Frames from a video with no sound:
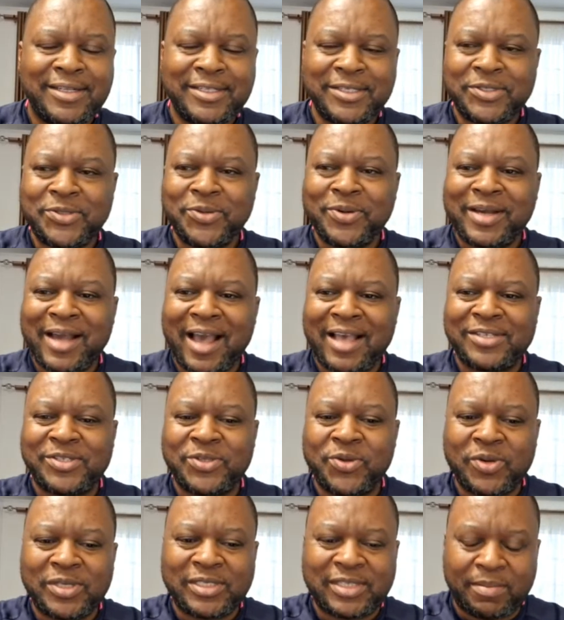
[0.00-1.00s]
Did you guys
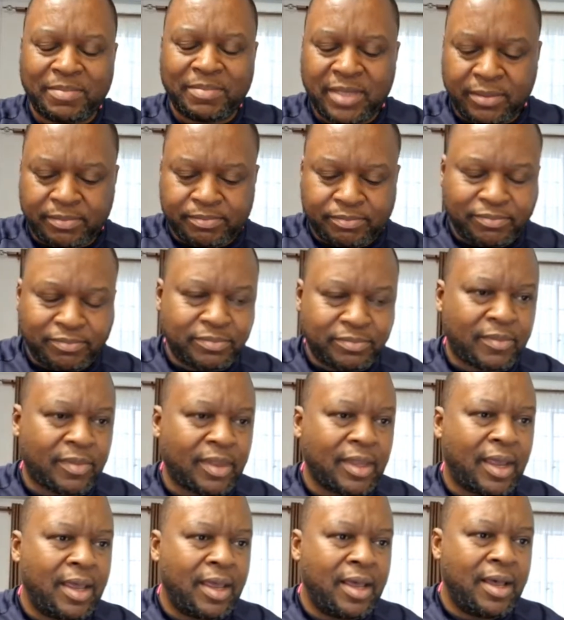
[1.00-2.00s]
know something?
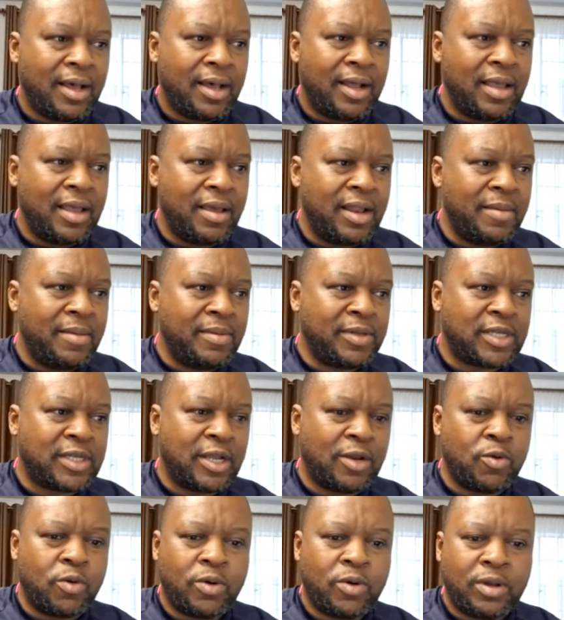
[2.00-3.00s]
Let me
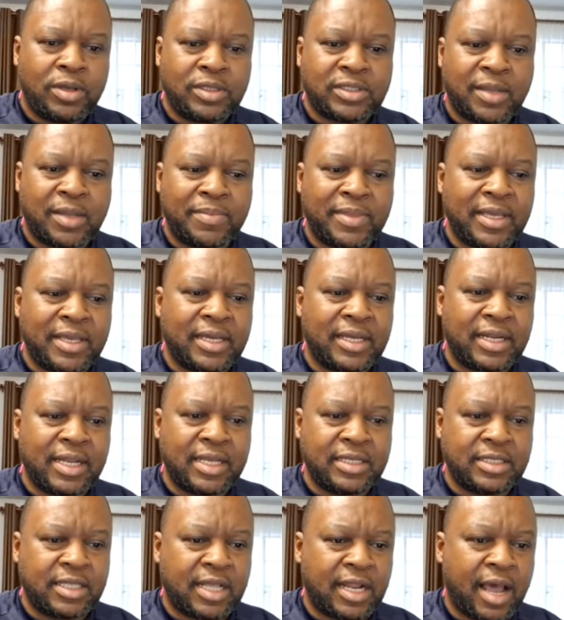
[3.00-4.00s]
tell you something
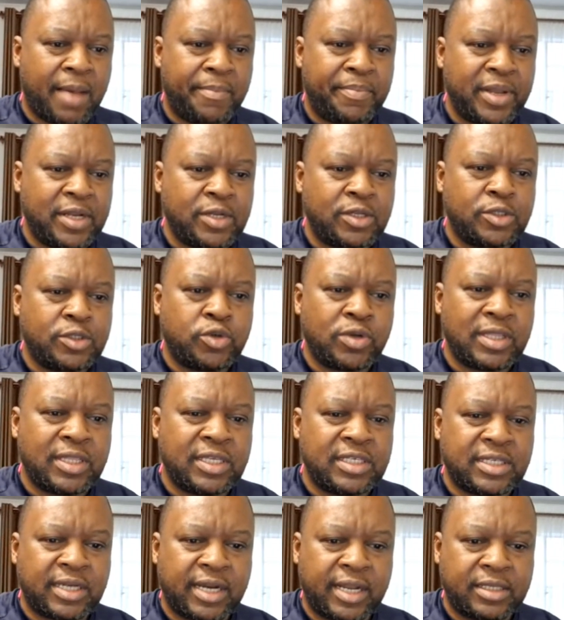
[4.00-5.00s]
crazy that happened during
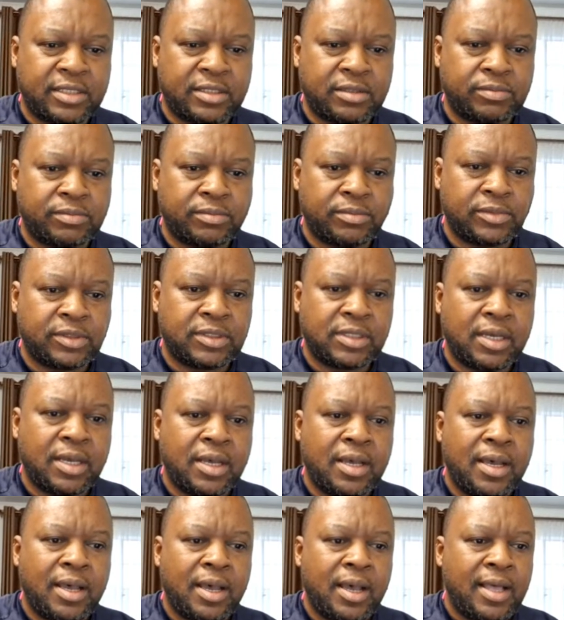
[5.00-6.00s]
this race.
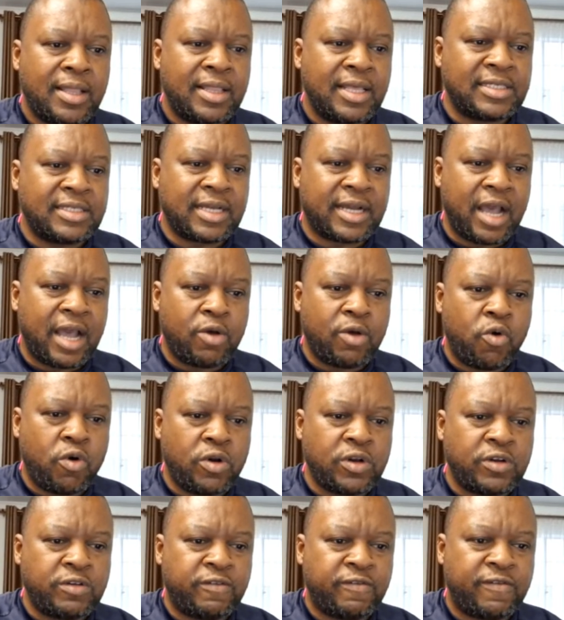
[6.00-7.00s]
There's a guy
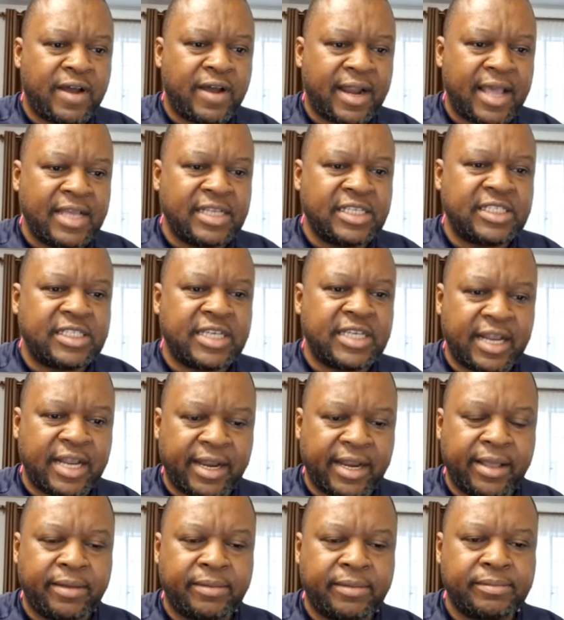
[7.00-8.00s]
called Farai
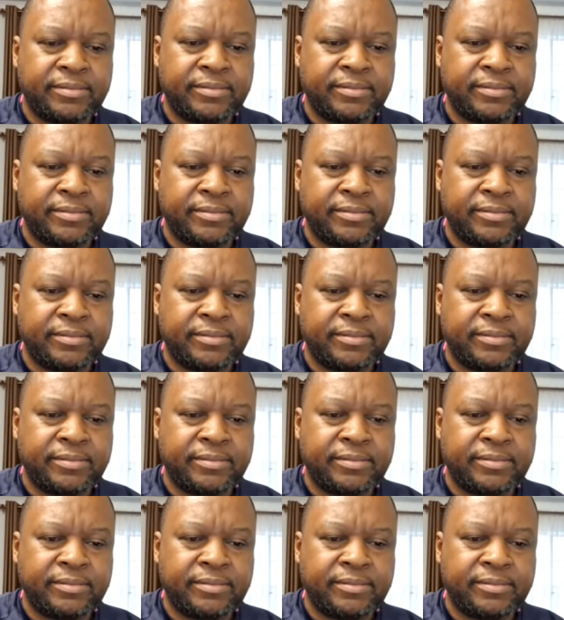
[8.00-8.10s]
Jere.